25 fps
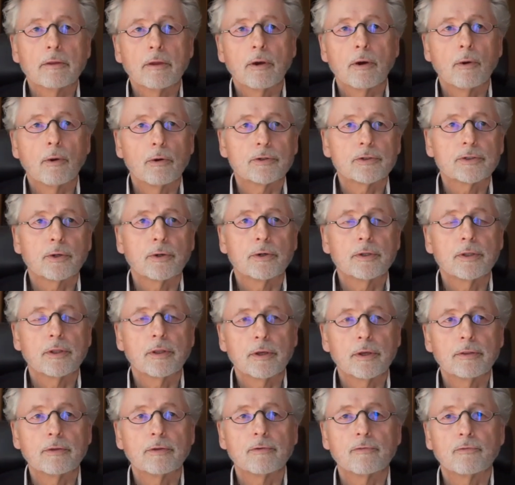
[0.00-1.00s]
also
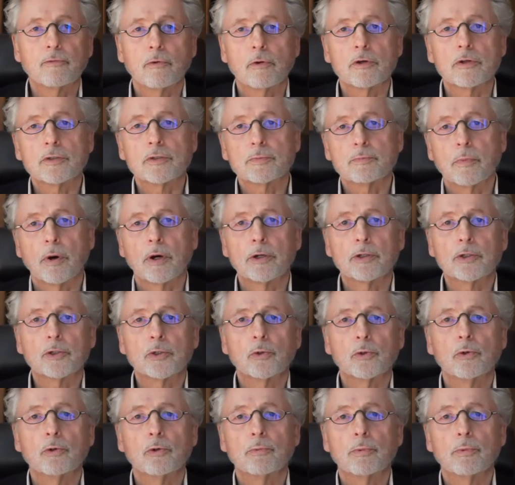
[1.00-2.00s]
in the first
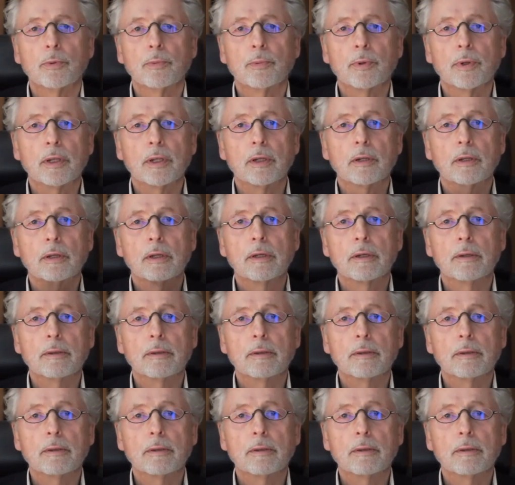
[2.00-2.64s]
module we will